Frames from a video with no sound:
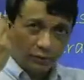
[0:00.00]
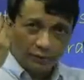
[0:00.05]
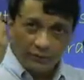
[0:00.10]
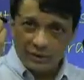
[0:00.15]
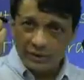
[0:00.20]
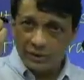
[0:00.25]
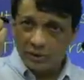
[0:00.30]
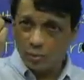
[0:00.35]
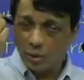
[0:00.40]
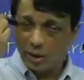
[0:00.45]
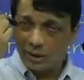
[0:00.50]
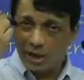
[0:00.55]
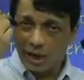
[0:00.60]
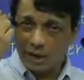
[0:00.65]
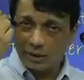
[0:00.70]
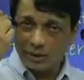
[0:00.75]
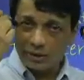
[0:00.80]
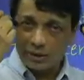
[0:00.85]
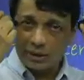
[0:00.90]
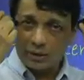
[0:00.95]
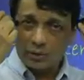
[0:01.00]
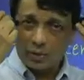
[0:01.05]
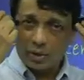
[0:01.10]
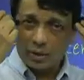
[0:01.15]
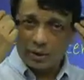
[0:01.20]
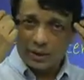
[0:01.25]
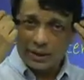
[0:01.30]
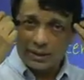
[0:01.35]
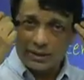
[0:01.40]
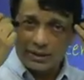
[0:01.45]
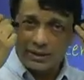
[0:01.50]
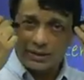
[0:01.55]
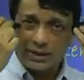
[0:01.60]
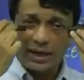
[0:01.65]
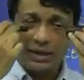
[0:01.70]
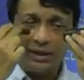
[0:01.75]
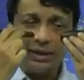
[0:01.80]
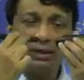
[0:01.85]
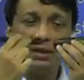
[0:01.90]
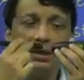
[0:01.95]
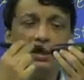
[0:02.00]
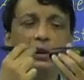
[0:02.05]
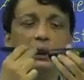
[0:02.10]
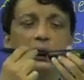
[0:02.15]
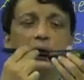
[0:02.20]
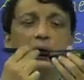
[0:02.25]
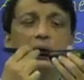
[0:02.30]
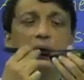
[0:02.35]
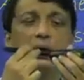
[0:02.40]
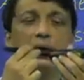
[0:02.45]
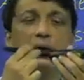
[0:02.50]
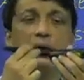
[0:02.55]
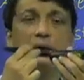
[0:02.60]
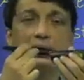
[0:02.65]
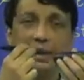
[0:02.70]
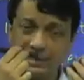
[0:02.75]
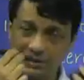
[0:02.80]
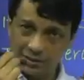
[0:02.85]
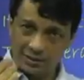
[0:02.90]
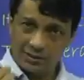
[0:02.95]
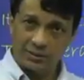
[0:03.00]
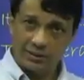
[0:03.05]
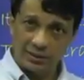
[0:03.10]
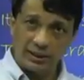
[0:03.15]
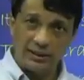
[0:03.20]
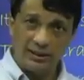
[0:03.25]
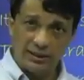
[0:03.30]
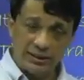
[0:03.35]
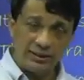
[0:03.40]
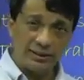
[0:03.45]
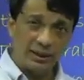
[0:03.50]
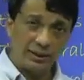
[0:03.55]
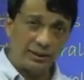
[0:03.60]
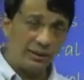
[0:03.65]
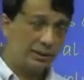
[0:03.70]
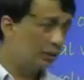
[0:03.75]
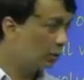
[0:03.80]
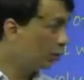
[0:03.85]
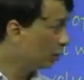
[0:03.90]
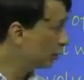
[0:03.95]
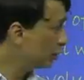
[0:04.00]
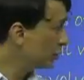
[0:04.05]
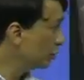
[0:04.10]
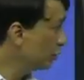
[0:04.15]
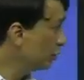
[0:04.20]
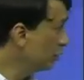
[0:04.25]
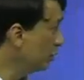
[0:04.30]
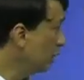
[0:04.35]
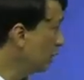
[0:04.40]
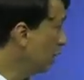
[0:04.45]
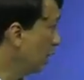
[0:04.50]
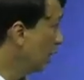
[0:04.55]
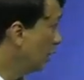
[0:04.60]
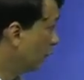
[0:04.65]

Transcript: so if this is one lateral, this is the other one, is it 90 degree? Yes, it is 90 degree also,